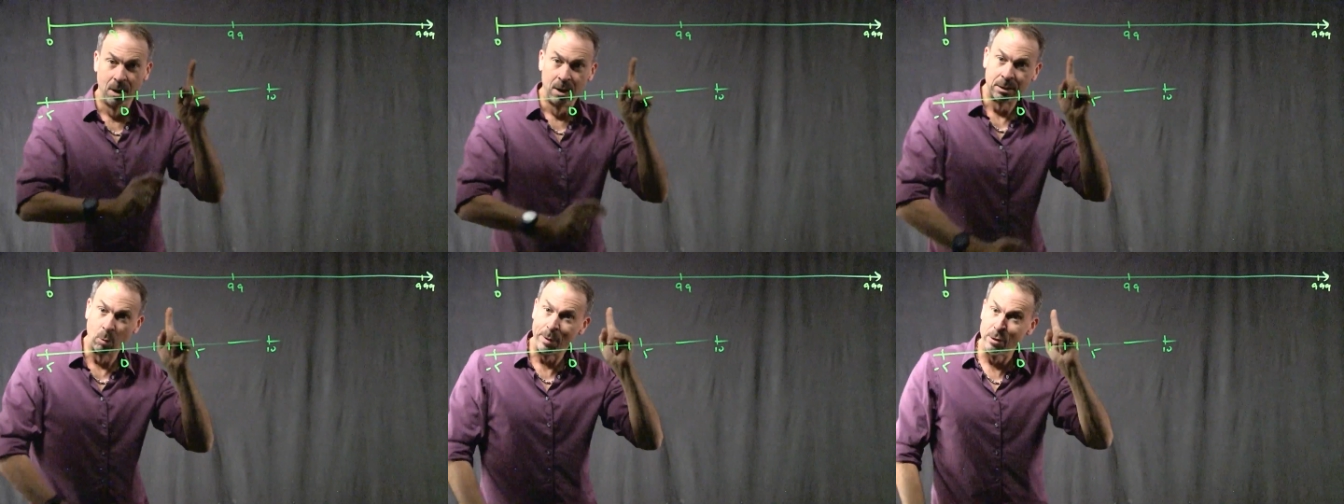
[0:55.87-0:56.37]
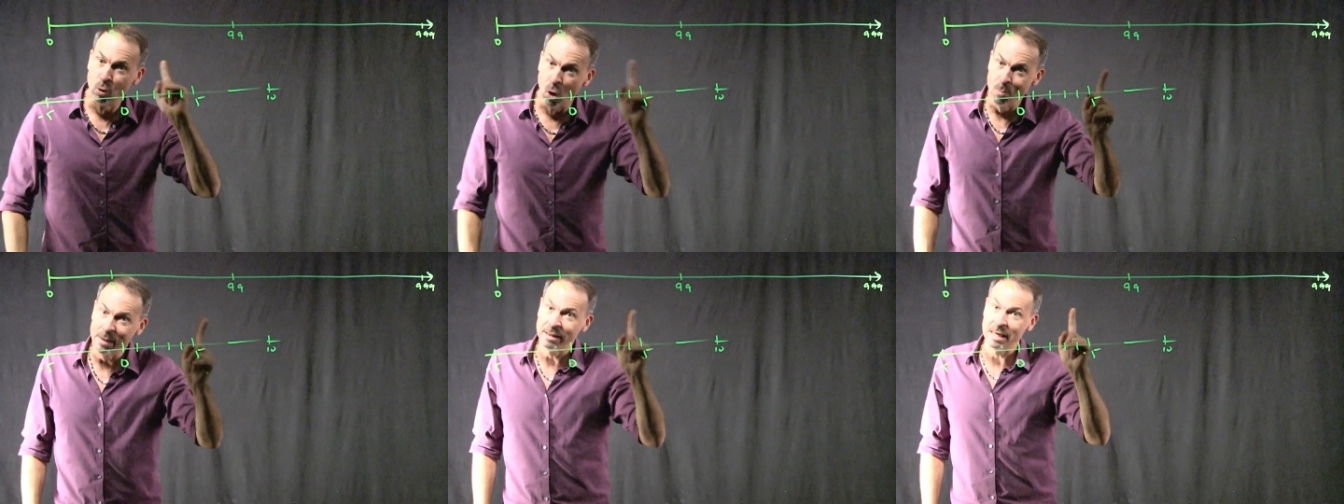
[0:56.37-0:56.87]
So when we
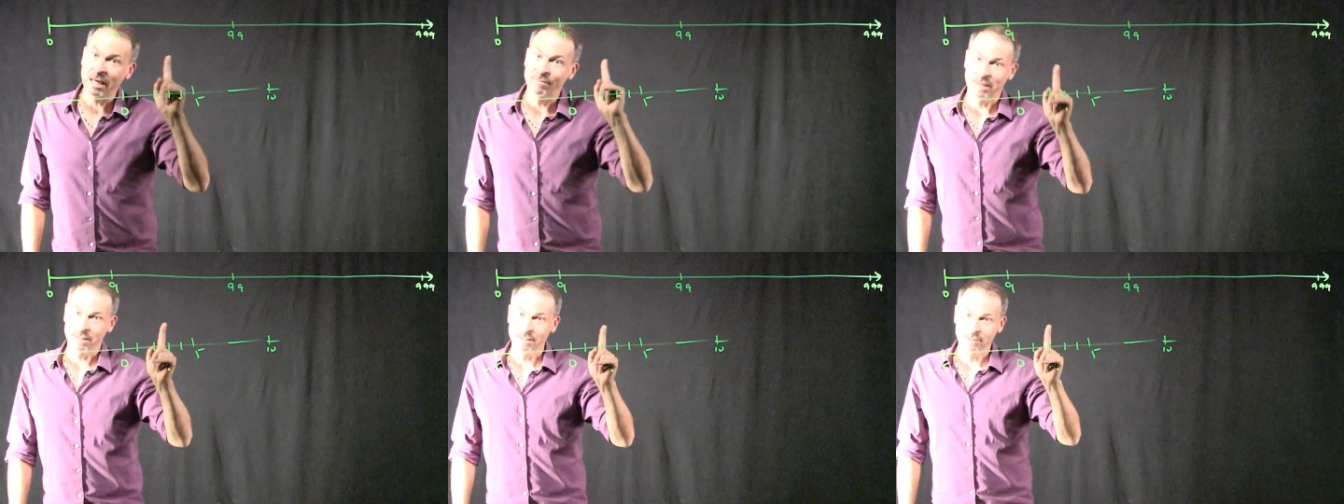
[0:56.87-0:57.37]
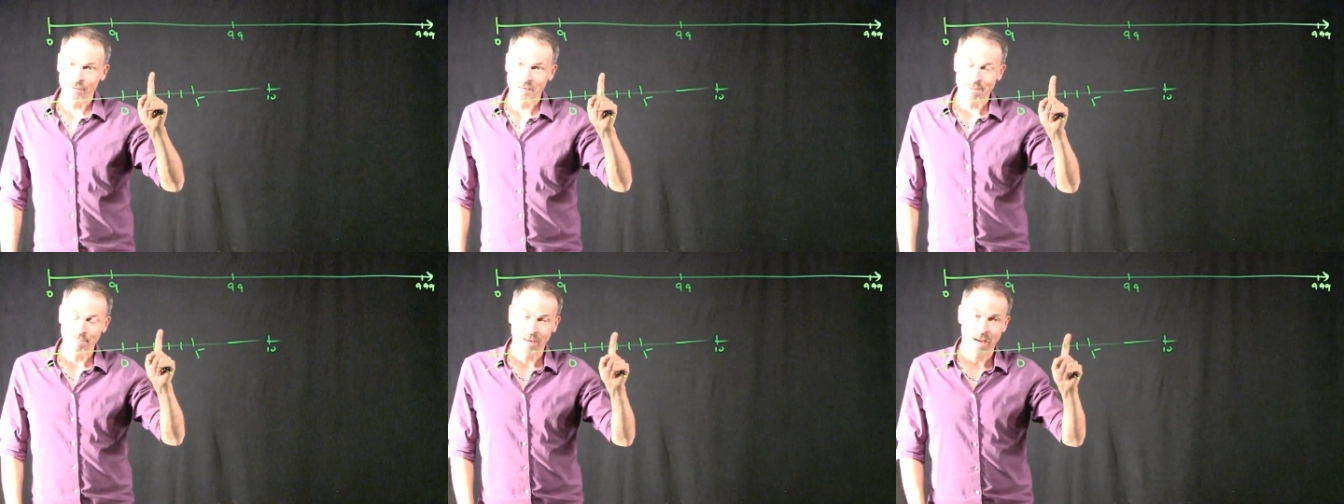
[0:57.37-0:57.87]
normally think of distance on the
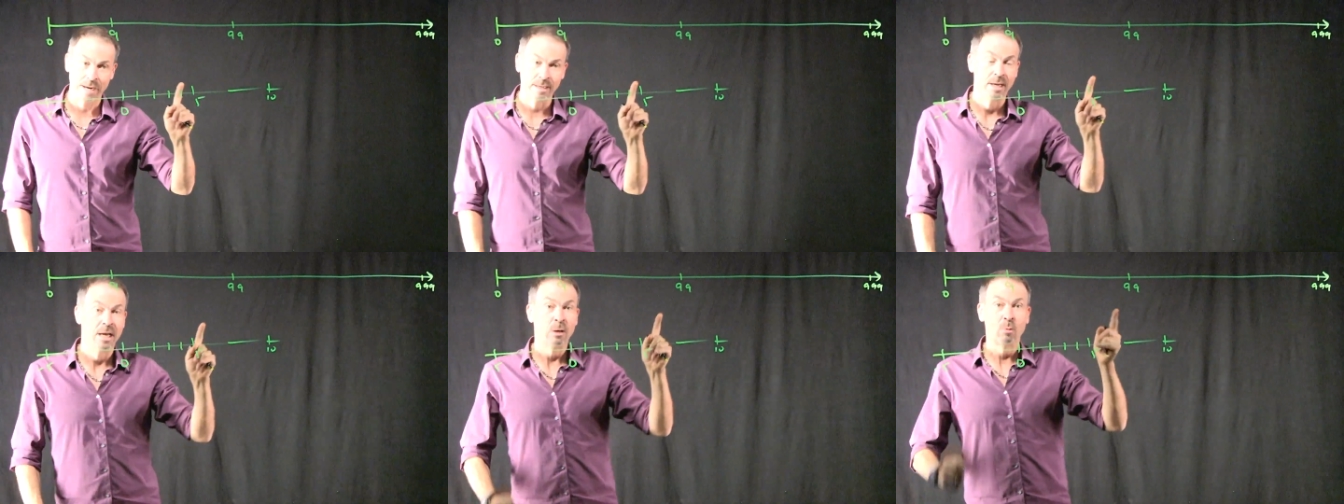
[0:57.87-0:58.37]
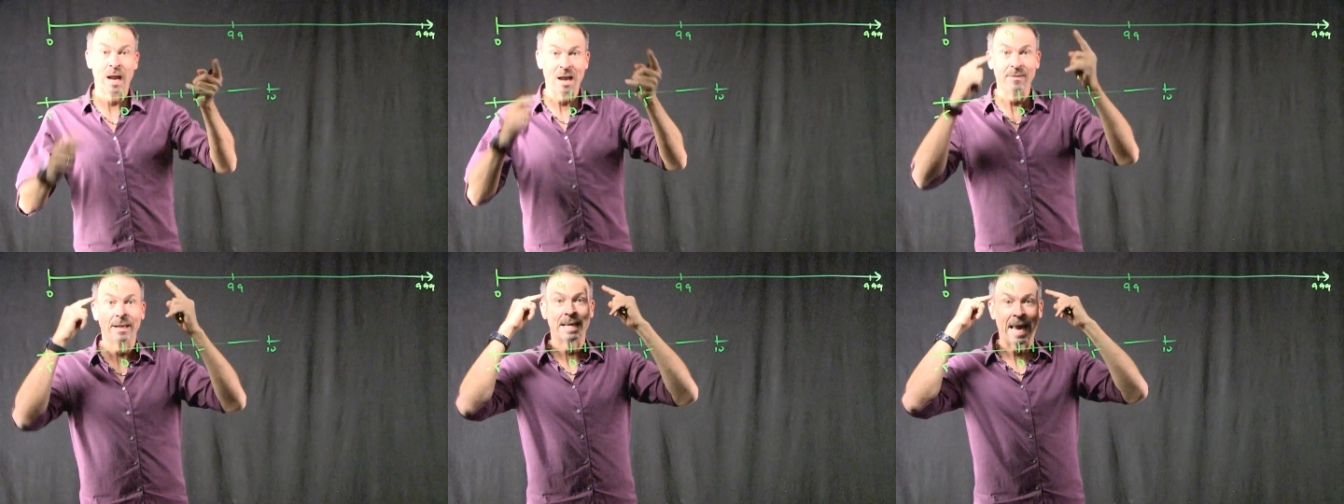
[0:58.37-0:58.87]
number line, we're
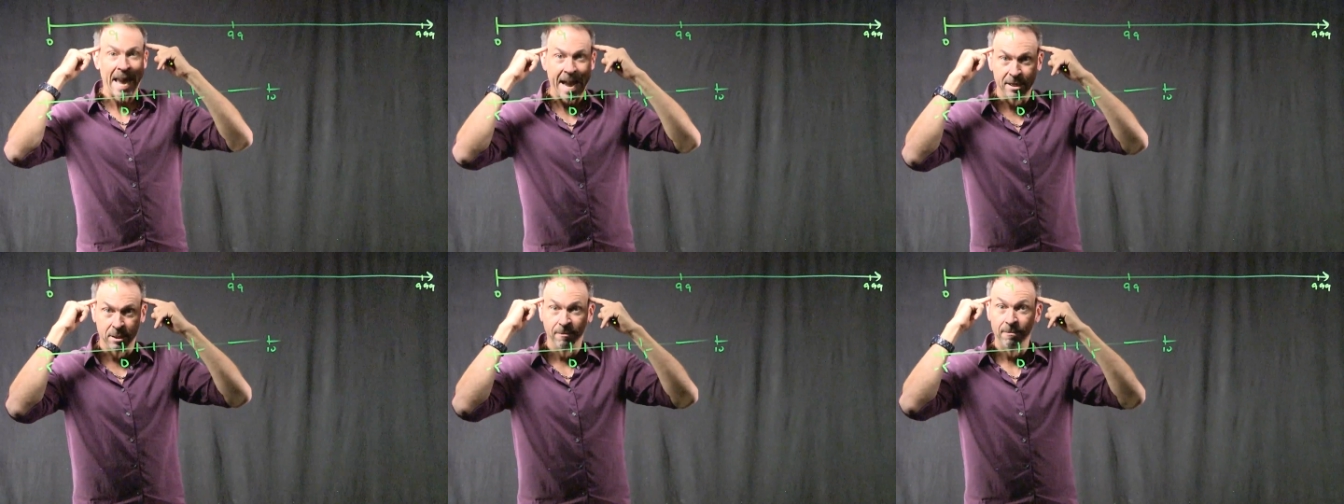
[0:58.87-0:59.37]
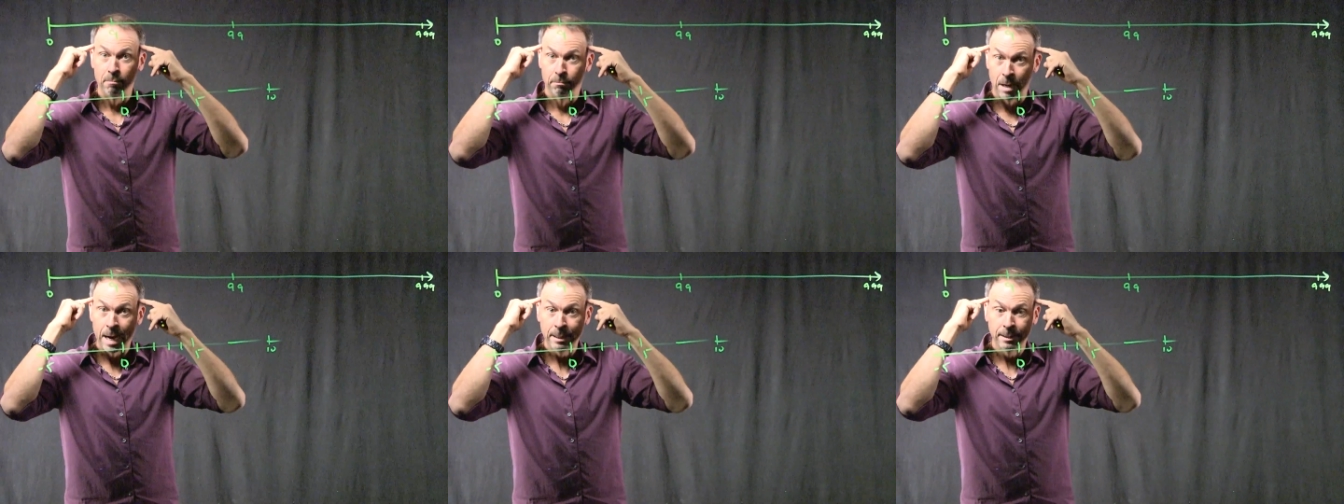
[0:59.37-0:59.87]
having an additive
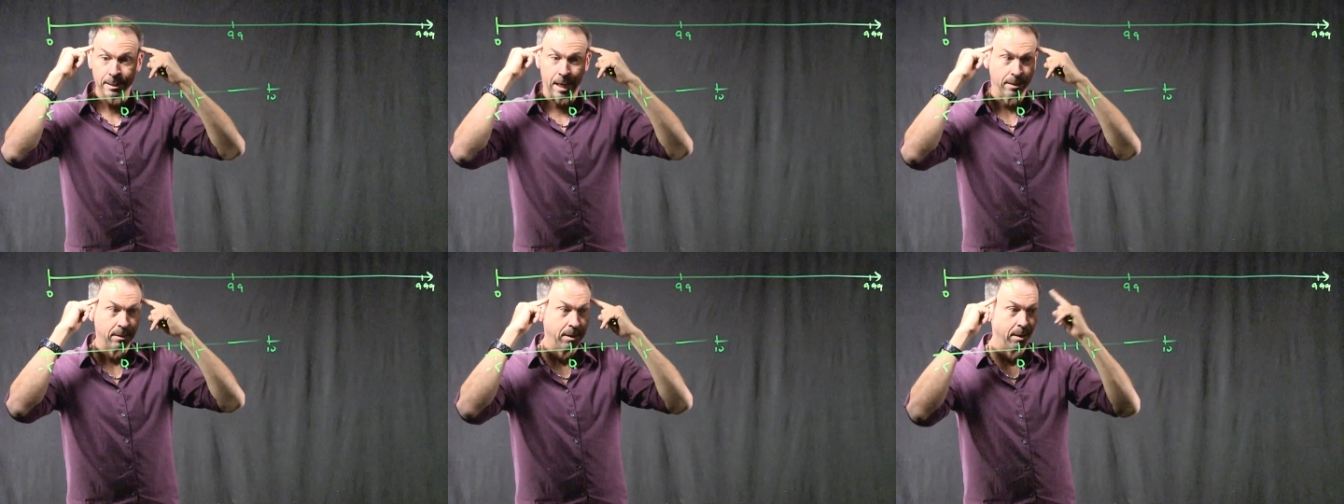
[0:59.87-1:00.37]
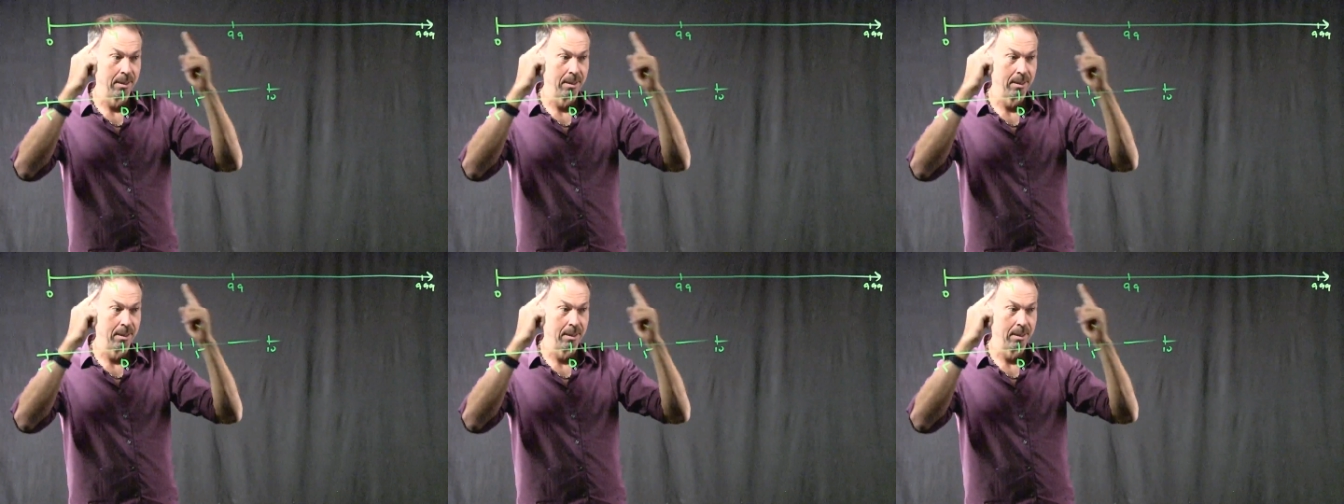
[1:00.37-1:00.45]
mindset.